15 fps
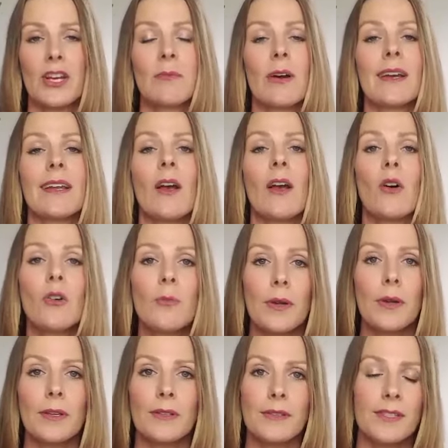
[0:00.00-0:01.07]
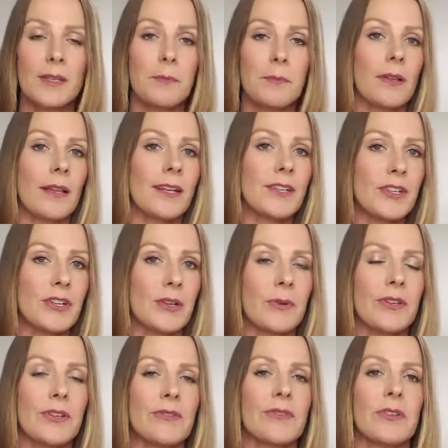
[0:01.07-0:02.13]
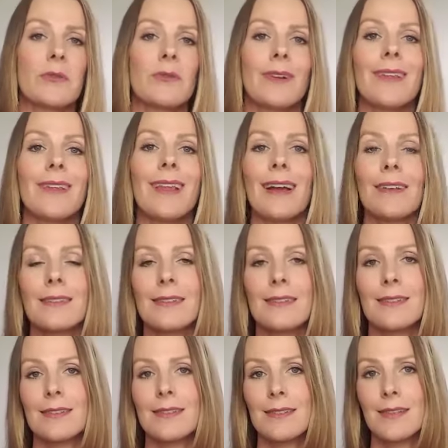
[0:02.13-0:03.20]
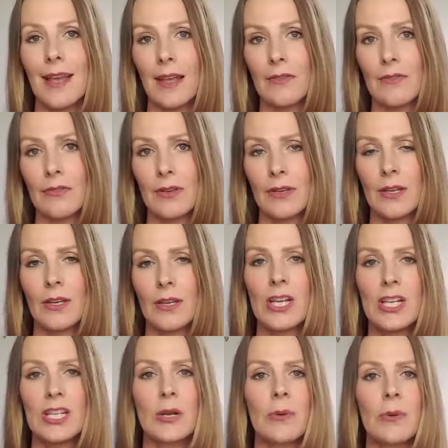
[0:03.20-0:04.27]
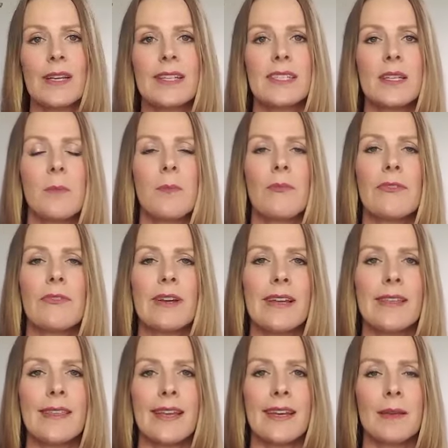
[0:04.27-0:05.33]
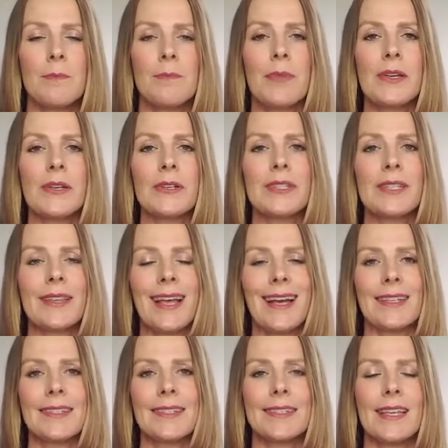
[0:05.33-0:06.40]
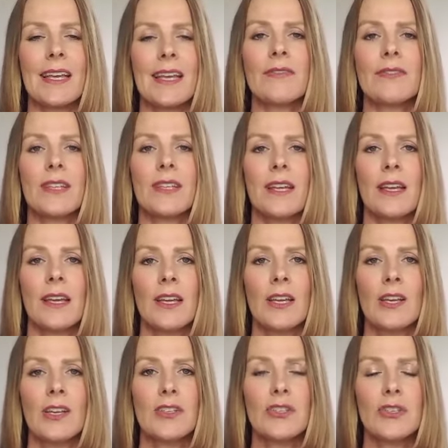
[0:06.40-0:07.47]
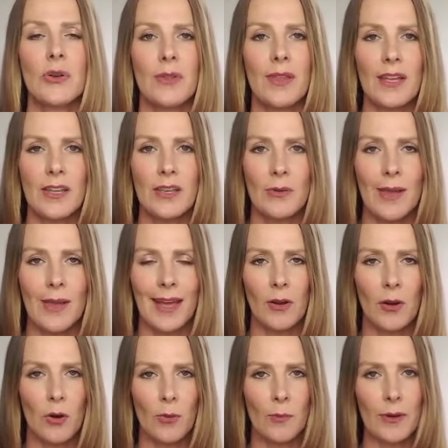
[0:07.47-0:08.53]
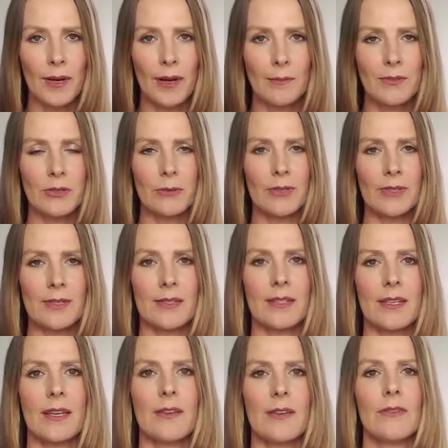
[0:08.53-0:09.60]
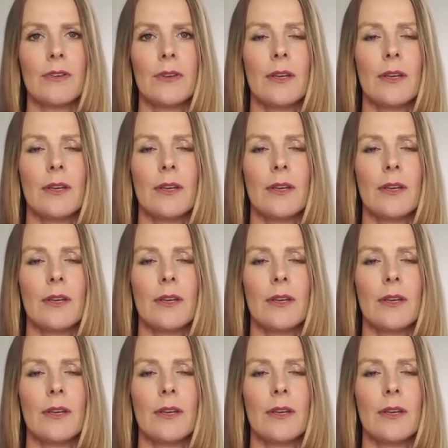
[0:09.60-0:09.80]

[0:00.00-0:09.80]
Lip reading: Your body opens to pleasure when you feel relaxed and safe. So we need to breathe in and build in that safety so that you can open up to receive.